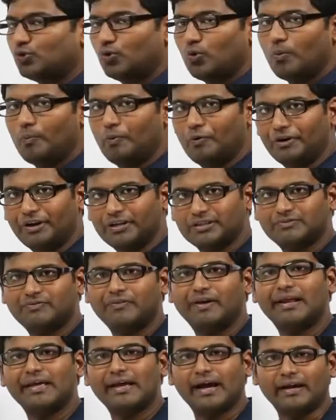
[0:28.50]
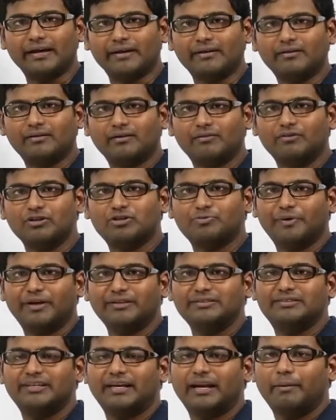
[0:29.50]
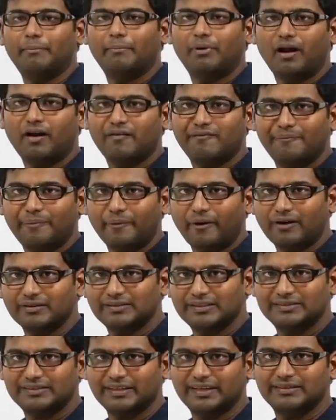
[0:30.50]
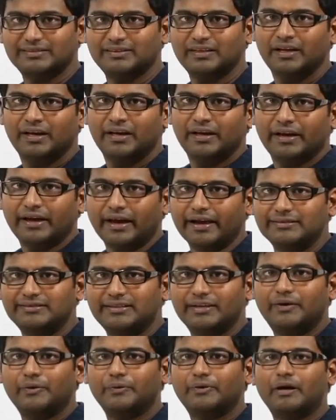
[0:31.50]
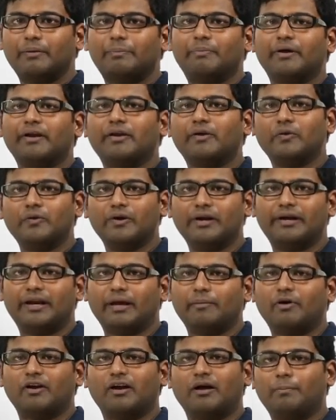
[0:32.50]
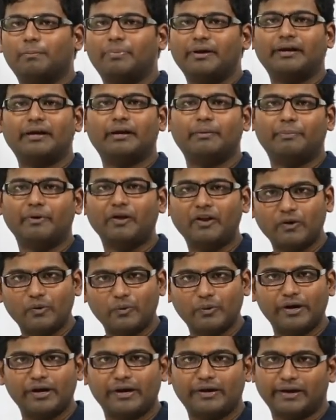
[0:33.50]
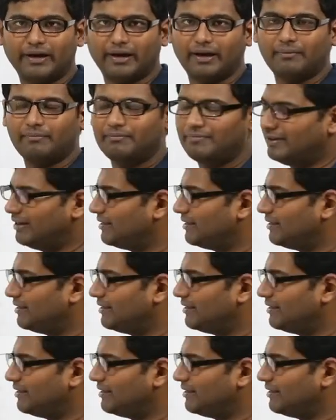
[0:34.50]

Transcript: throughput is very high, which means the number of processes executed per unit time or completed per unit time